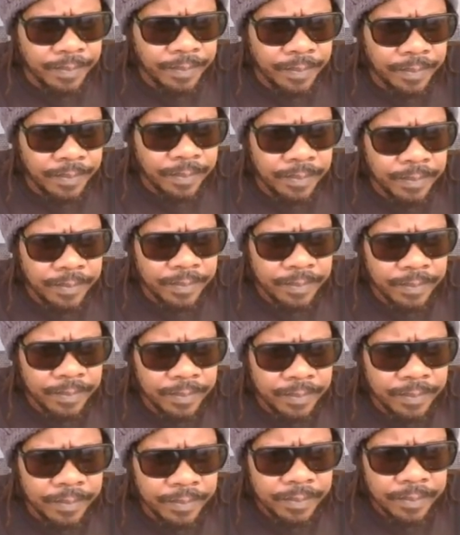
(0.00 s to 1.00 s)

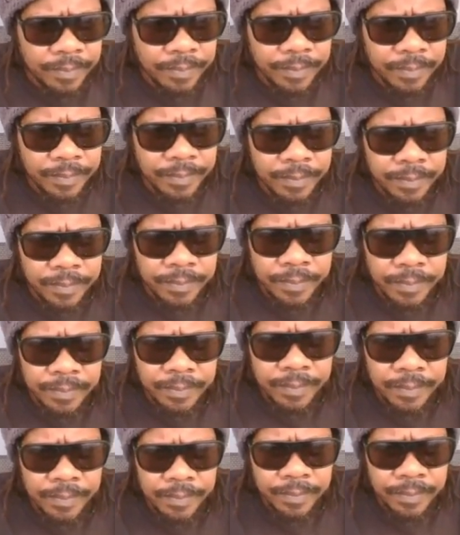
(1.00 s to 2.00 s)

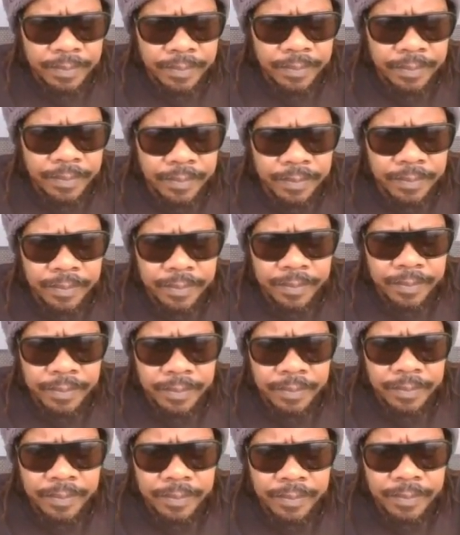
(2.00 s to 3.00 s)

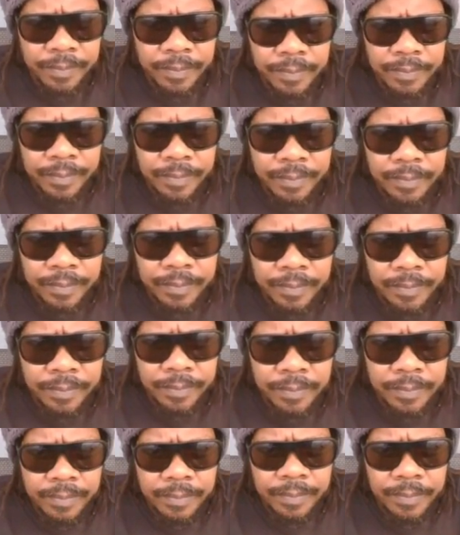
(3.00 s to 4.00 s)

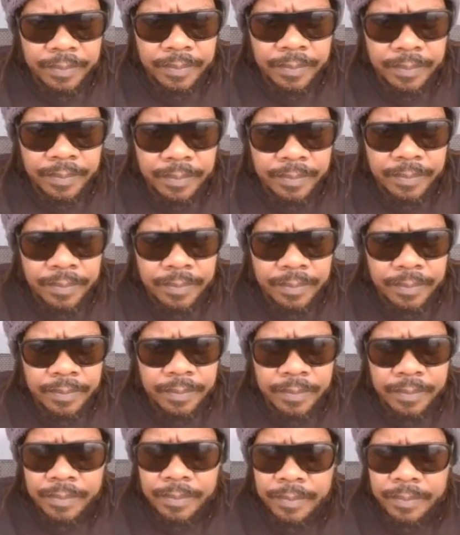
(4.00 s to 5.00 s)

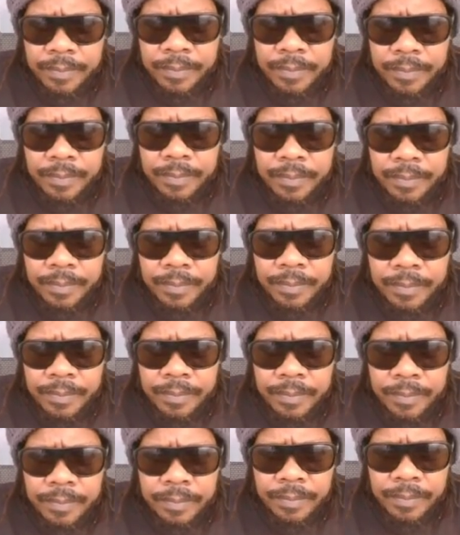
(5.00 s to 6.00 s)

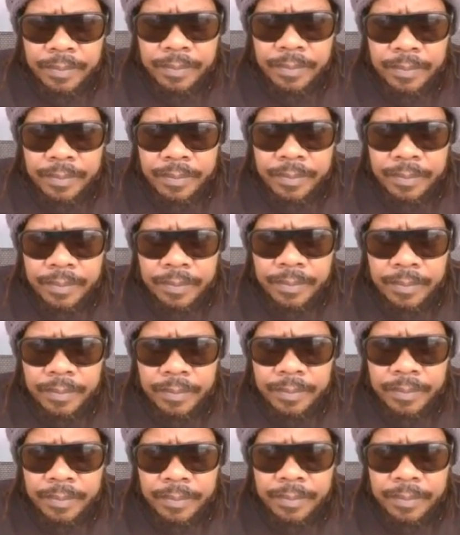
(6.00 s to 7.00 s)

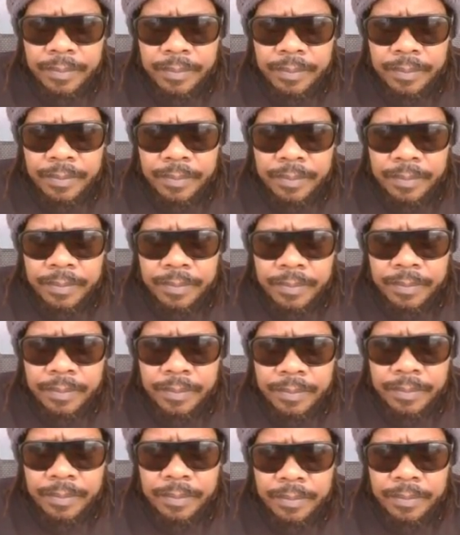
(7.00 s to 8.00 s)
The person shown says nothing.